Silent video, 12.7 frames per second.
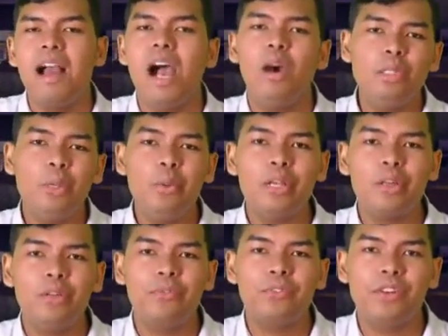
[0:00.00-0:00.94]
How do we
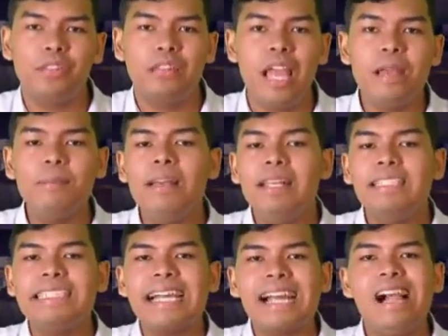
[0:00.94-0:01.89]
convert them?
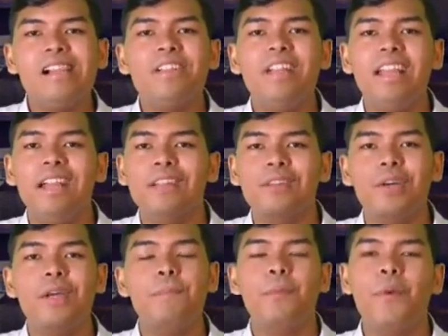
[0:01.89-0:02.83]
Sa
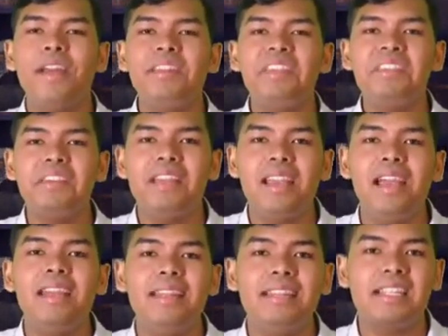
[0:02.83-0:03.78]
calculator, pwede nyo na
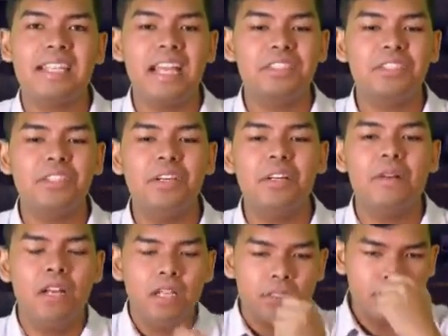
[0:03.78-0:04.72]
yan idiretso.